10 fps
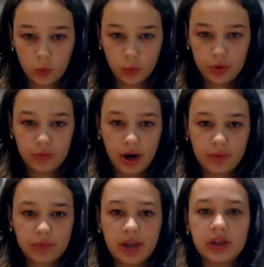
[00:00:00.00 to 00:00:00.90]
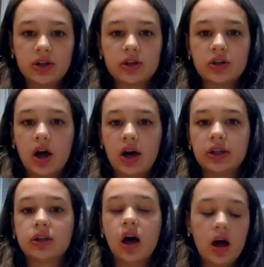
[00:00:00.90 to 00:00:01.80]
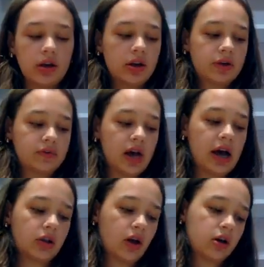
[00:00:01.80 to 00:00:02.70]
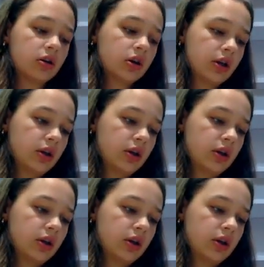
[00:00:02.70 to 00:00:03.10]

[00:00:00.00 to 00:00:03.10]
Woodrow, and there's not a ton of dialogue